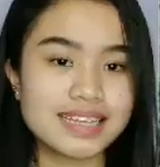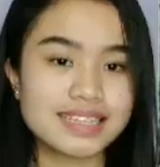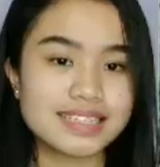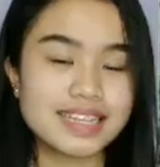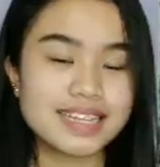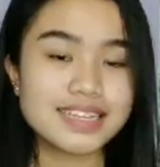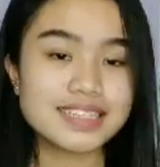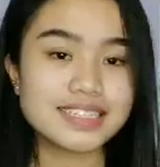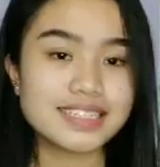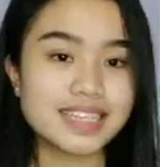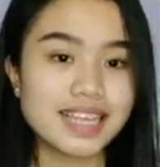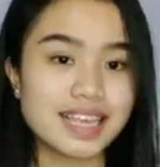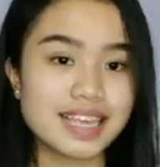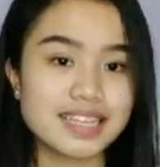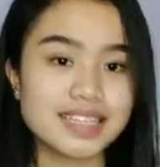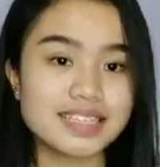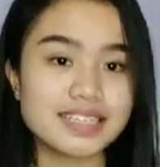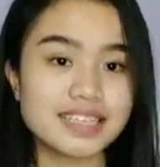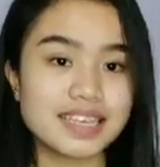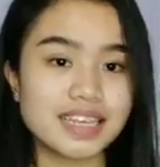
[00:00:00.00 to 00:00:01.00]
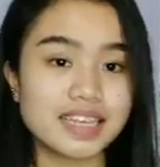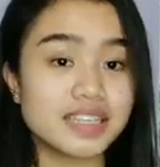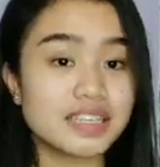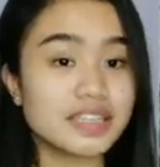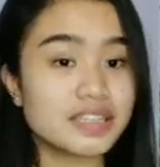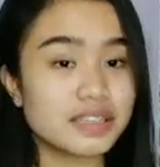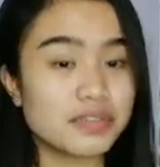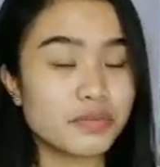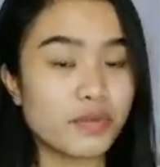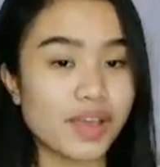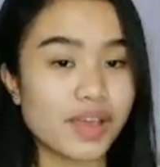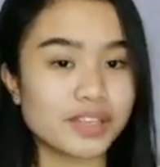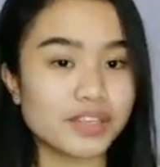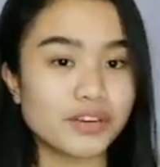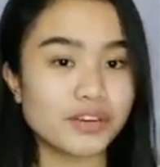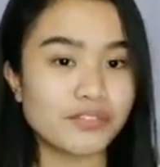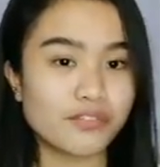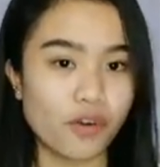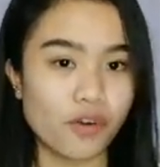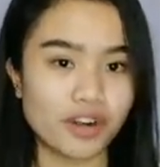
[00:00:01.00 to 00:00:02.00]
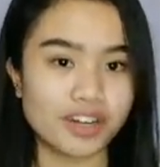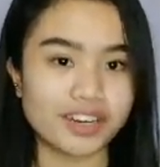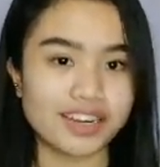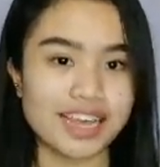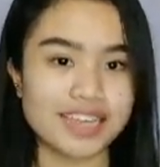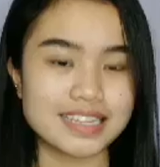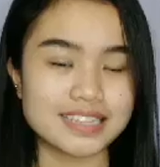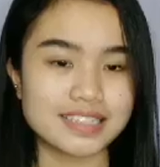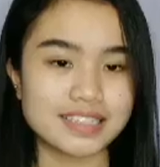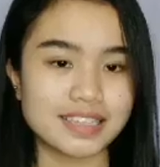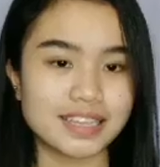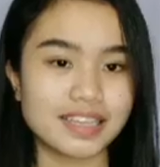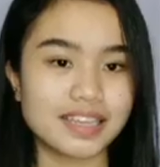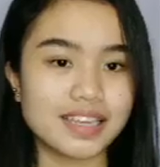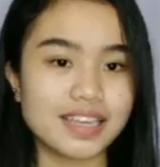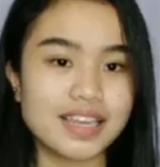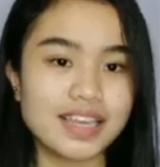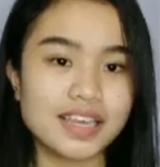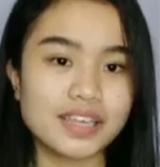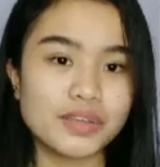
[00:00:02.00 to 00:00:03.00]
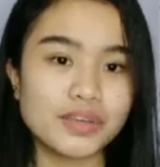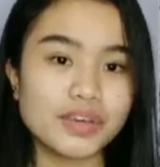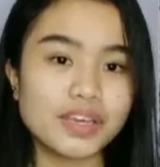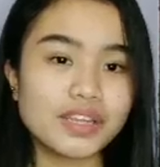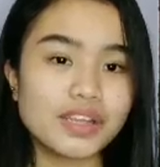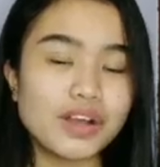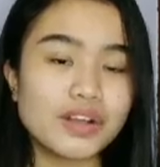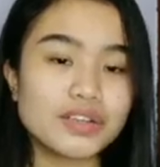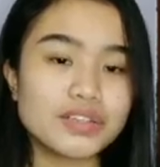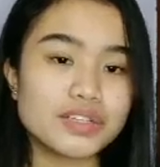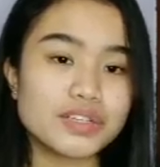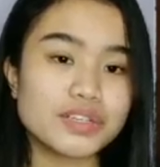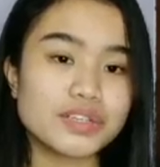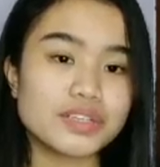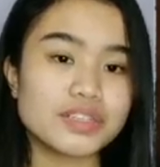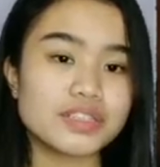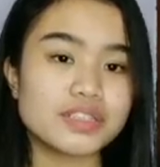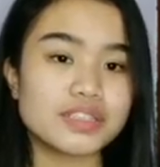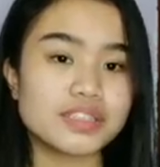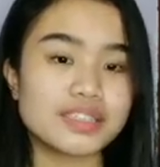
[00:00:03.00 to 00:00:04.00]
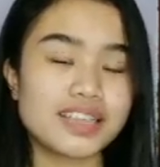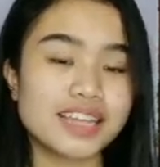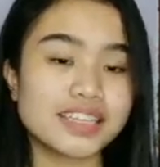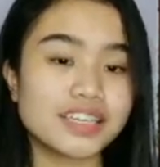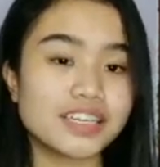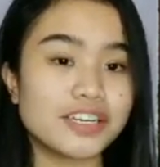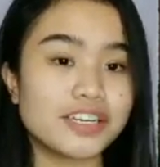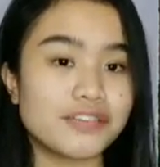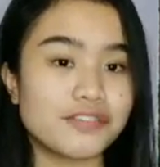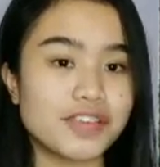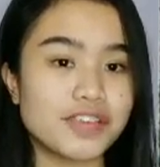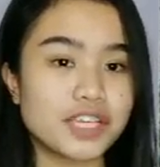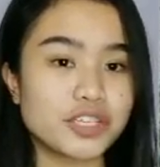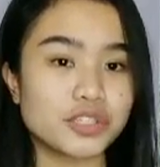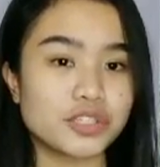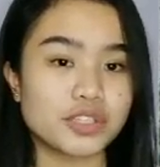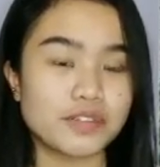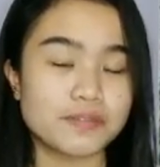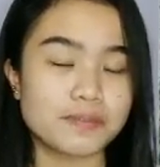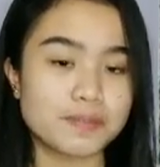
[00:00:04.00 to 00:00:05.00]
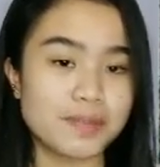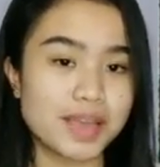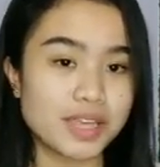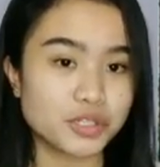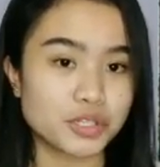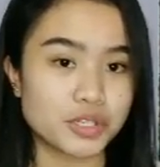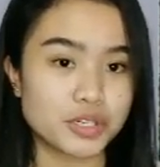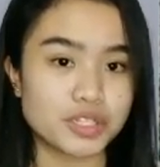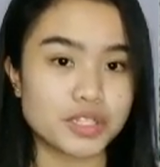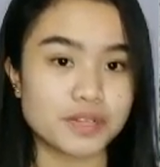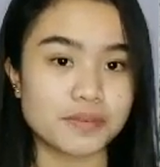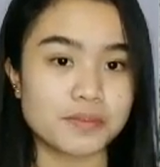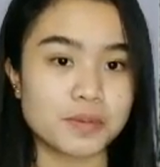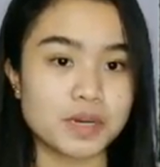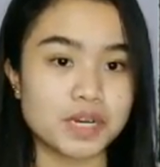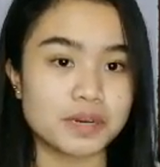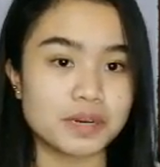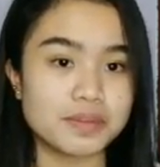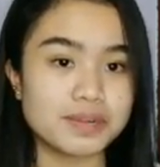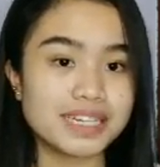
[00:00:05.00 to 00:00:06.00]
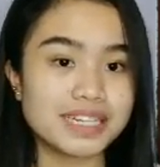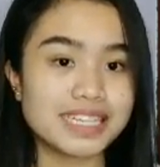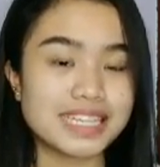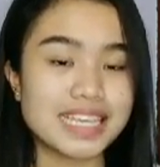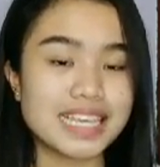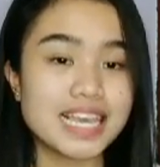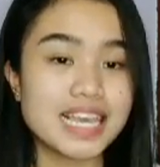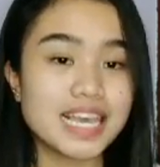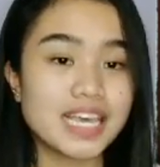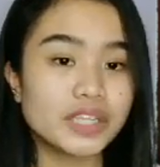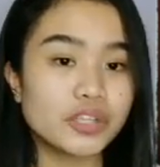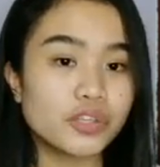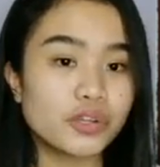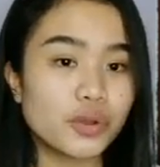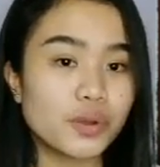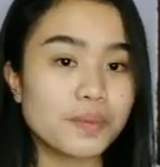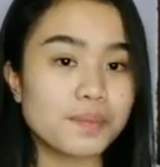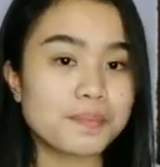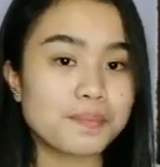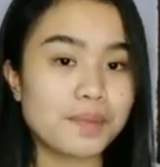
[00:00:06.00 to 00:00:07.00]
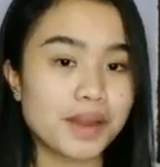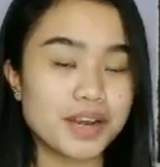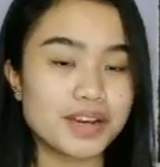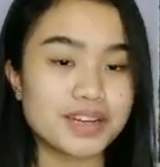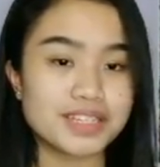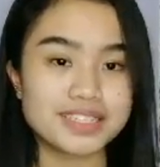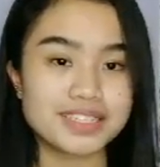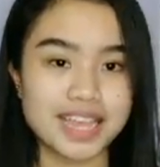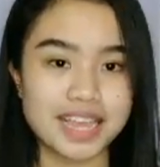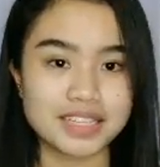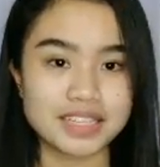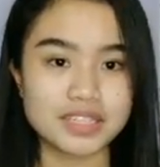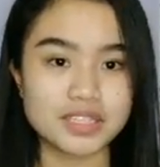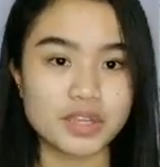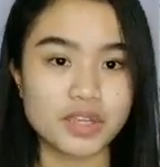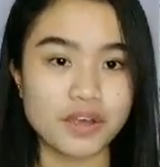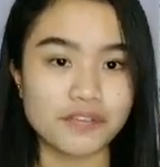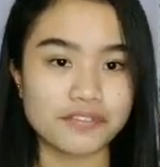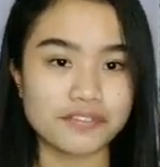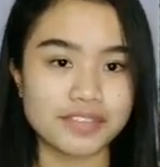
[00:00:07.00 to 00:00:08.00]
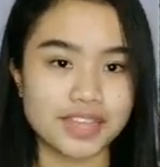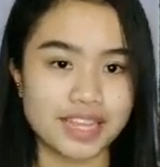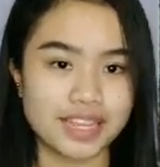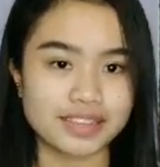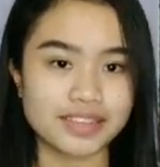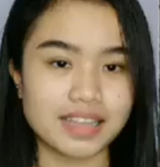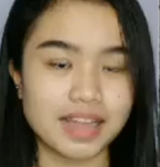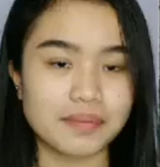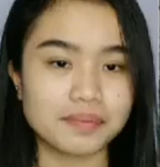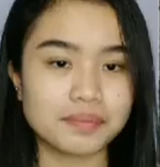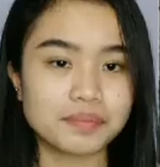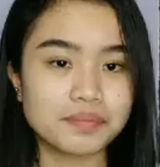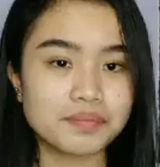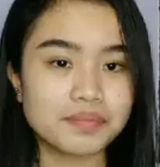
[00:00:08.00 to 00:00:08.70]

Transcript: Sixth is in weather forecasting. You can also use the standard deviation of measures of variability to compare sets of data.